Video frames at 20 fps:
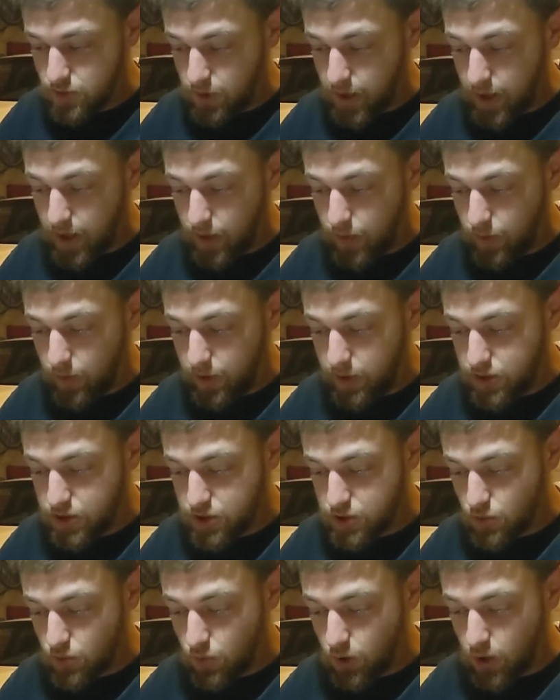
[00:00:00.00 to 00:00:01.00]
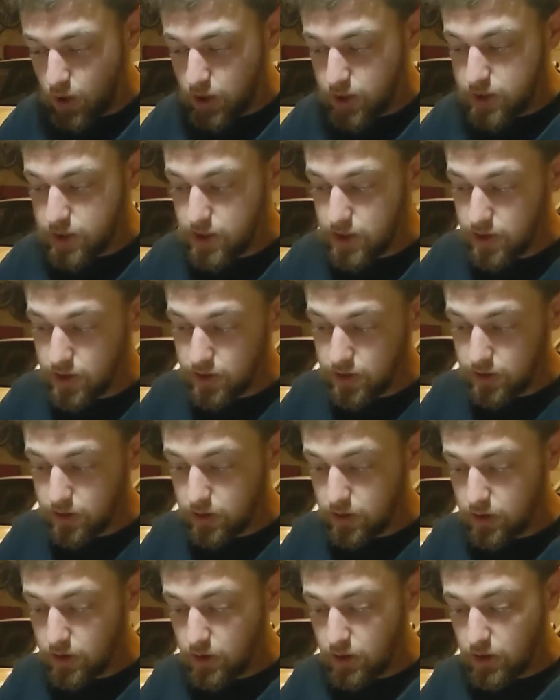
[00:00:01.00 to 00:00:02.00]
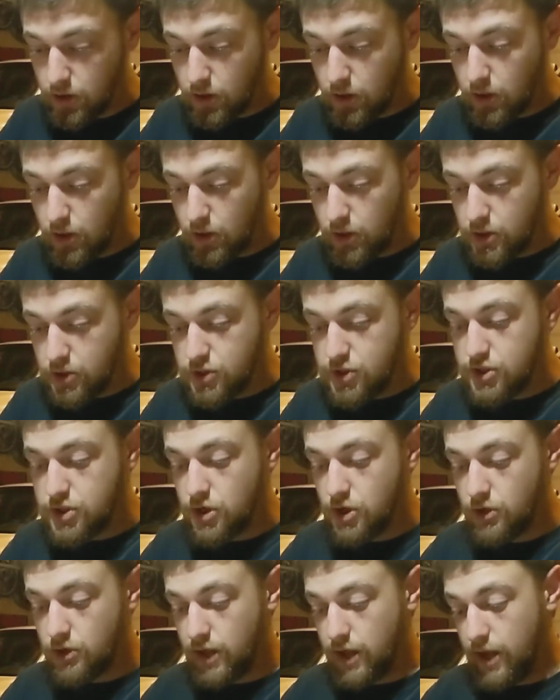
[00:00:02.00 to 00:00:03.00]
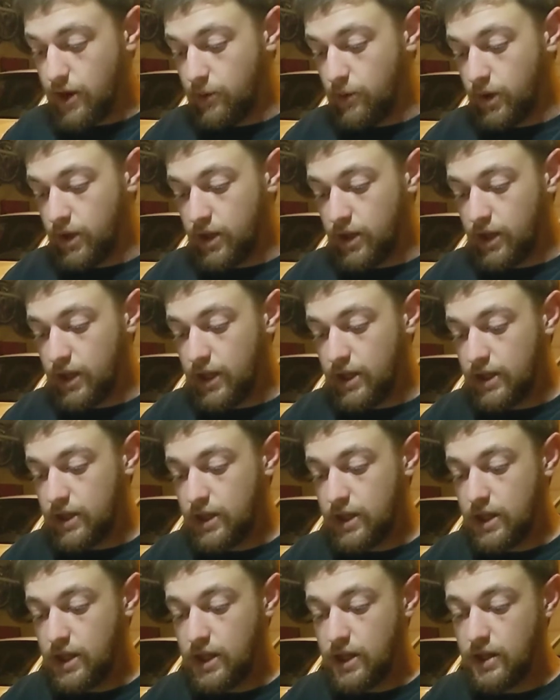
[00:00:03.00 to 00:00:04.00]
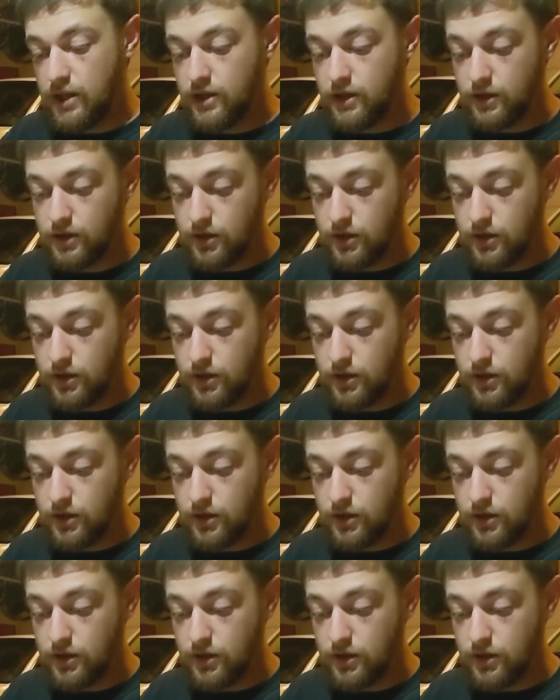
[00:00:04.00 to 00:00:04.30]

where we just worked, so that we can get the